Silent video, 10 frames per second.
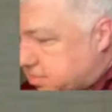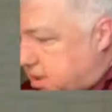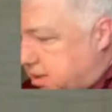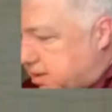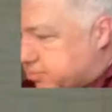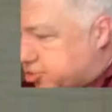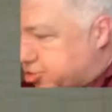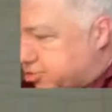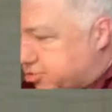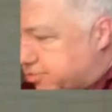
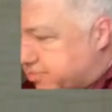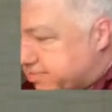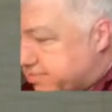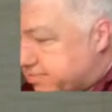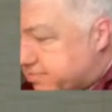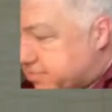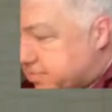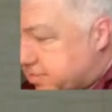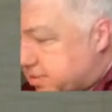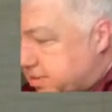2
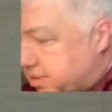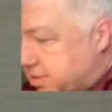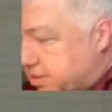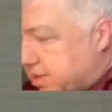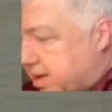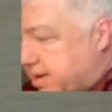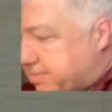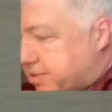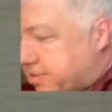times